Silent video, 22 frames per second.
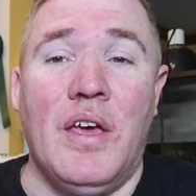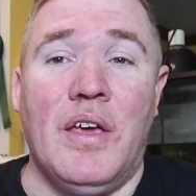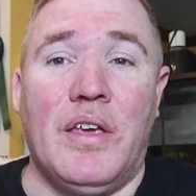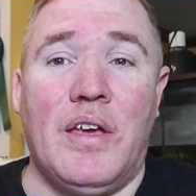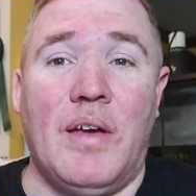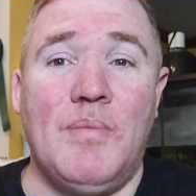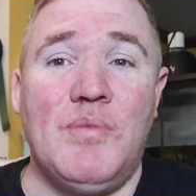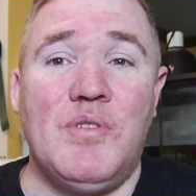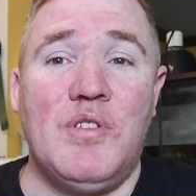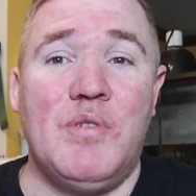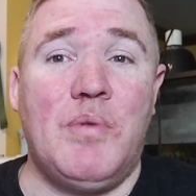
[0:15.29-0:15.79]

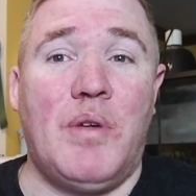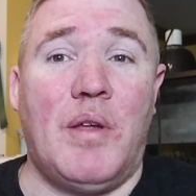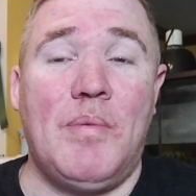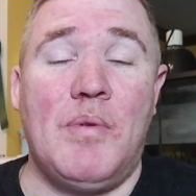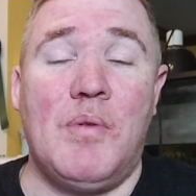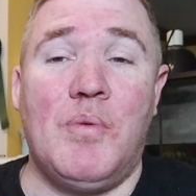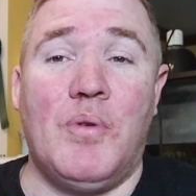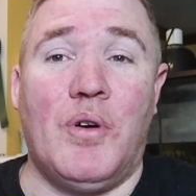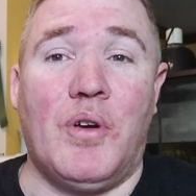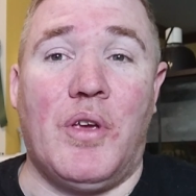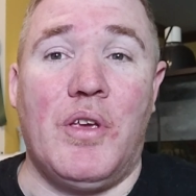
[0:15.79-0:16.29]
Come see what I've
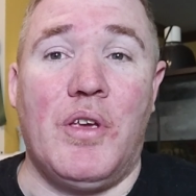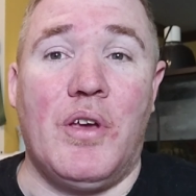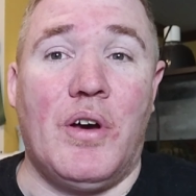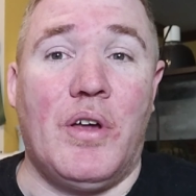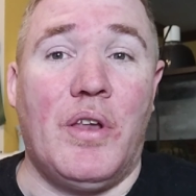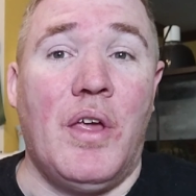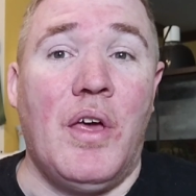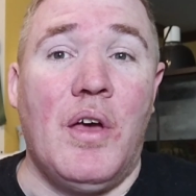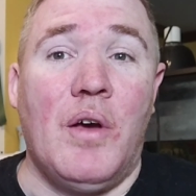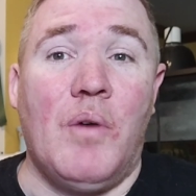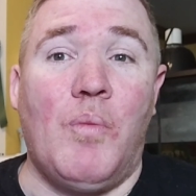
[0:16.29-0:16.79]
been working
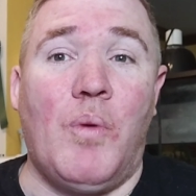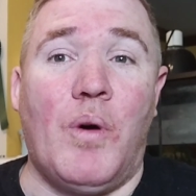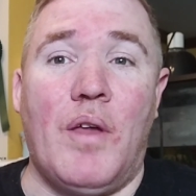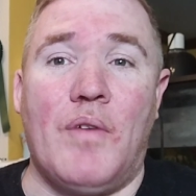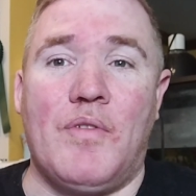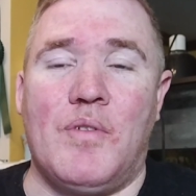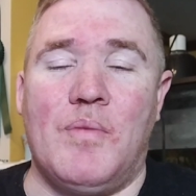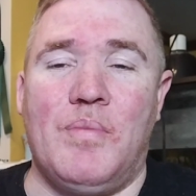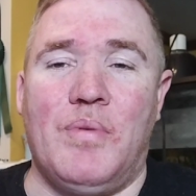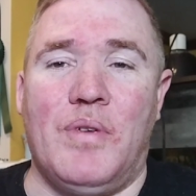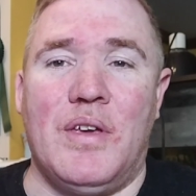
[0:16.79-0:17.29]
on, what
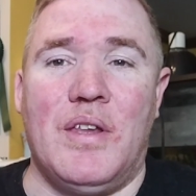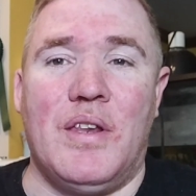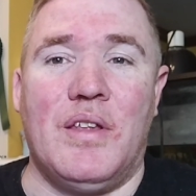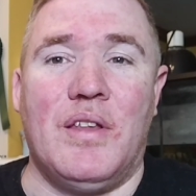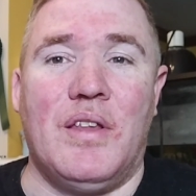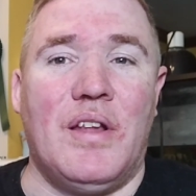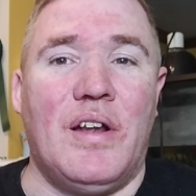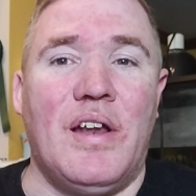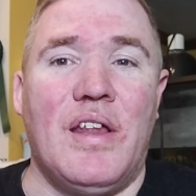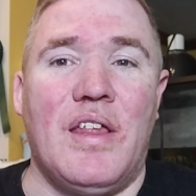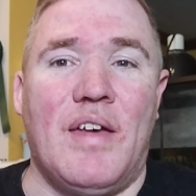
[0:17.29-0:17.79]
I've completed,
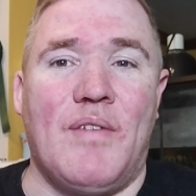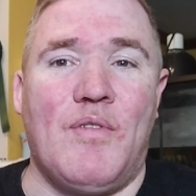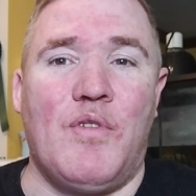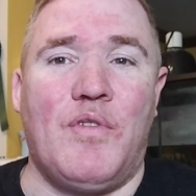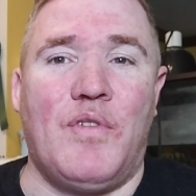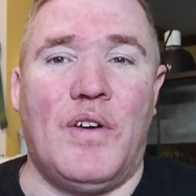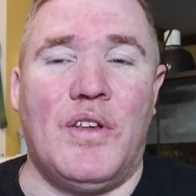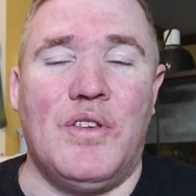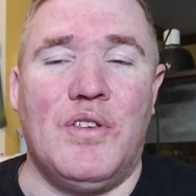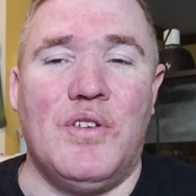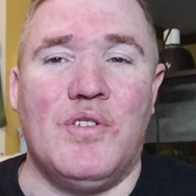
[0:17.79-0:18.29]
and any other
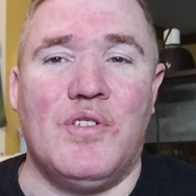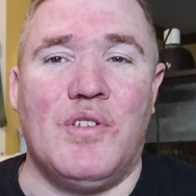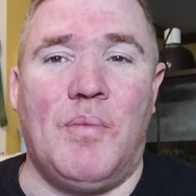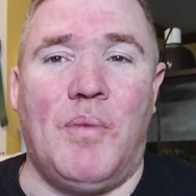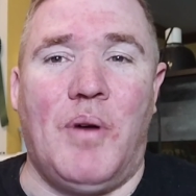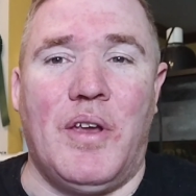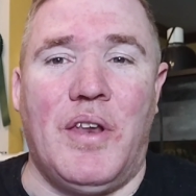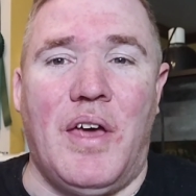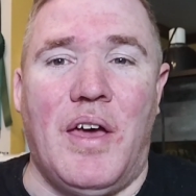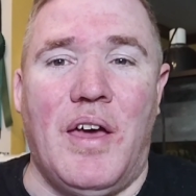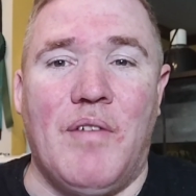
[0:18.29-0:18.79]
fun news I
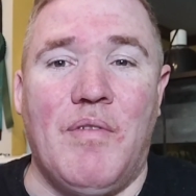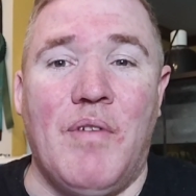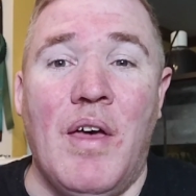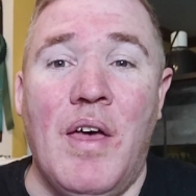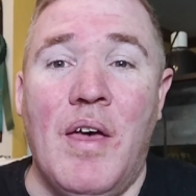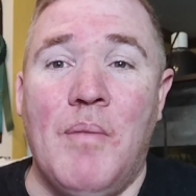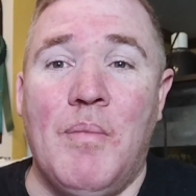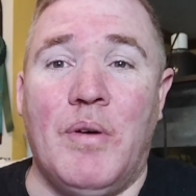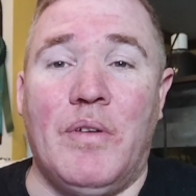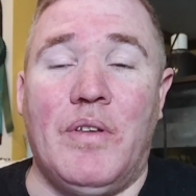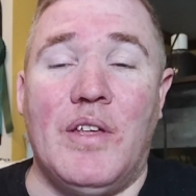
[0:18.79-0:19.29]
might have.
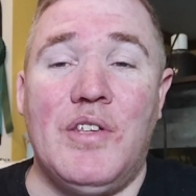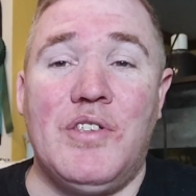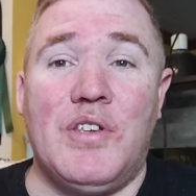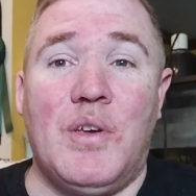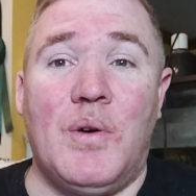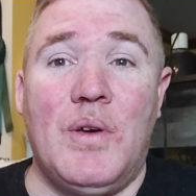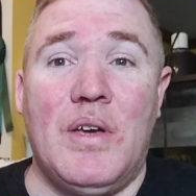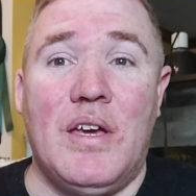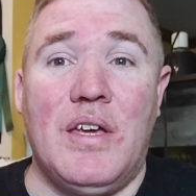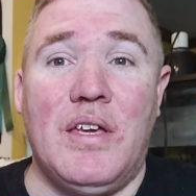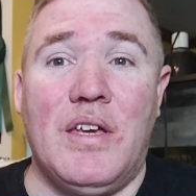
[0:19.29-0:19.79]
But let's
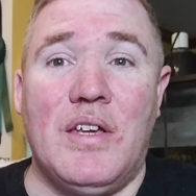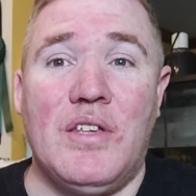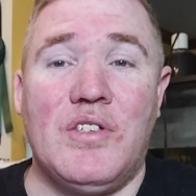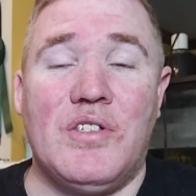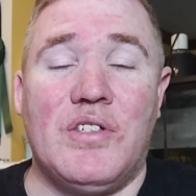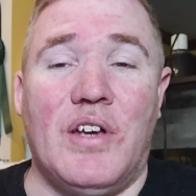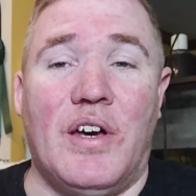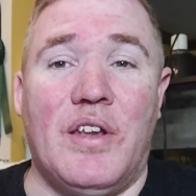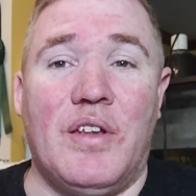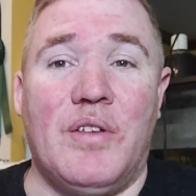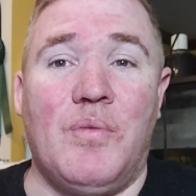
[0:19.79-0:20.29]
go ahead and get
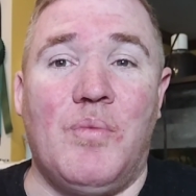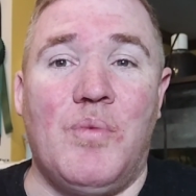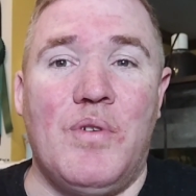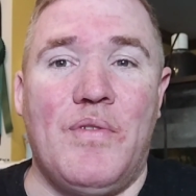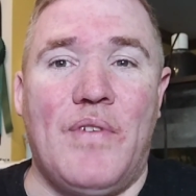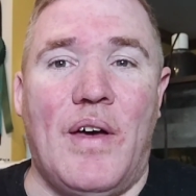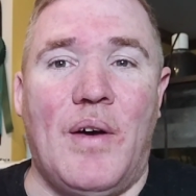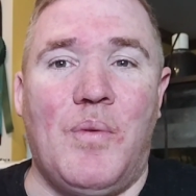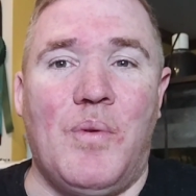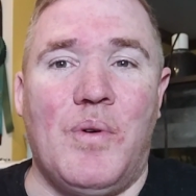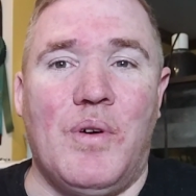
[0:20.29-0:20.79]
started
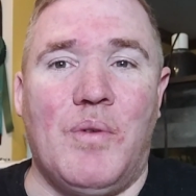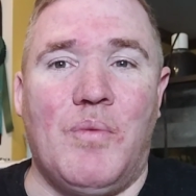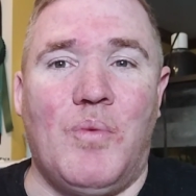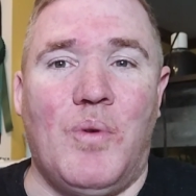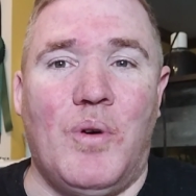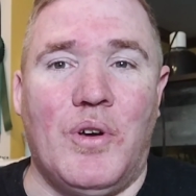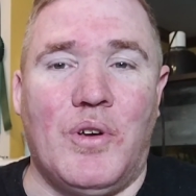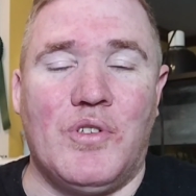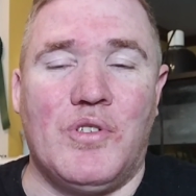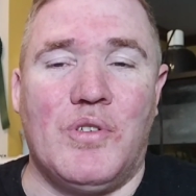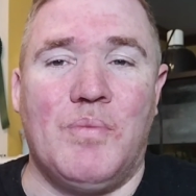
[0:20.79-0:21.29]
with our
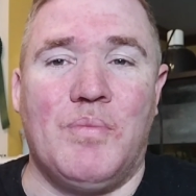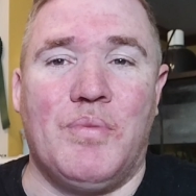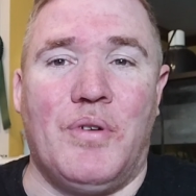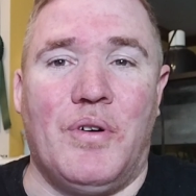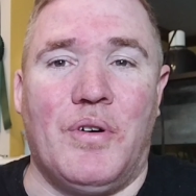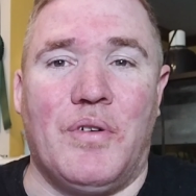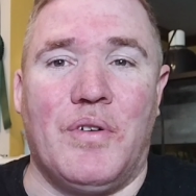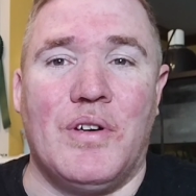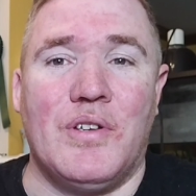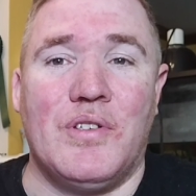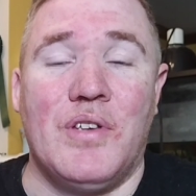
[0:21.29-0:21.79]
works in
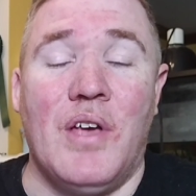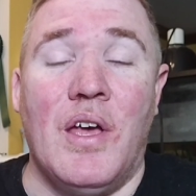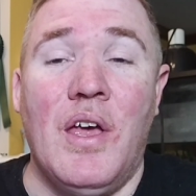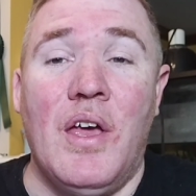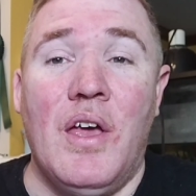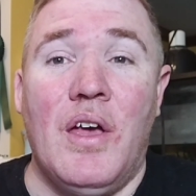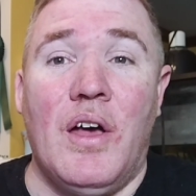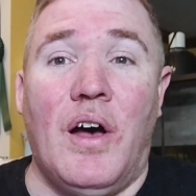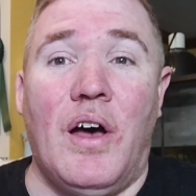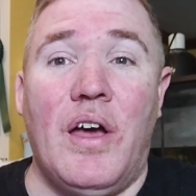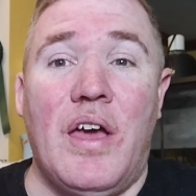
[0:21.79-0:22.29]
progress.
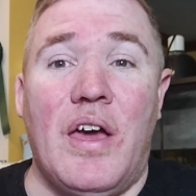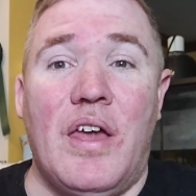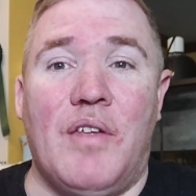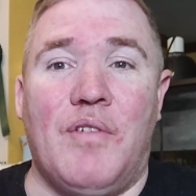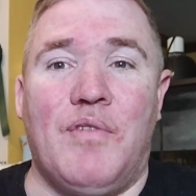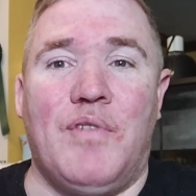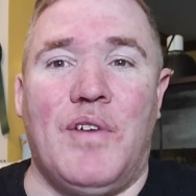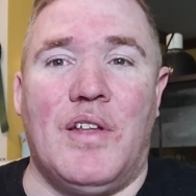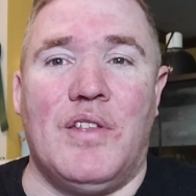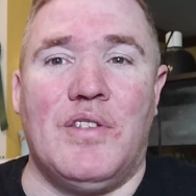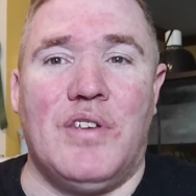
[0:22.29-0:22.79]
I had a
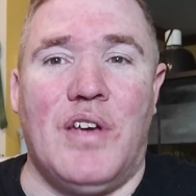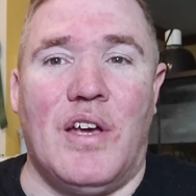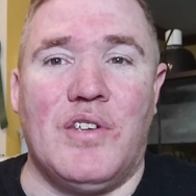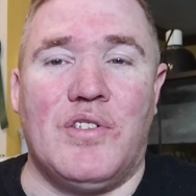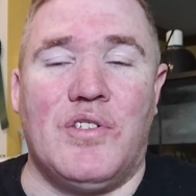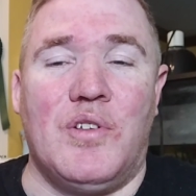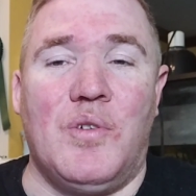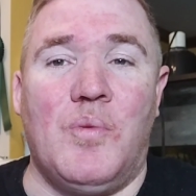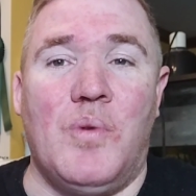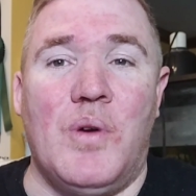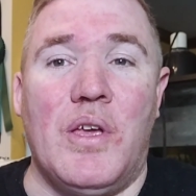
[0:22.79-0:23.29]

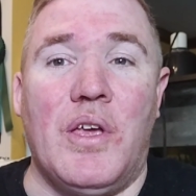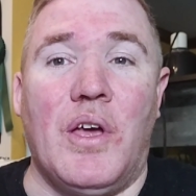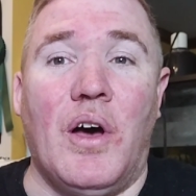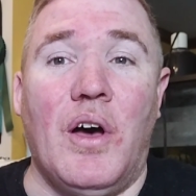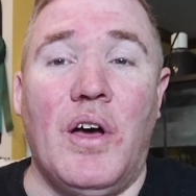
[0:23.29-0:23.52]
fantastic week.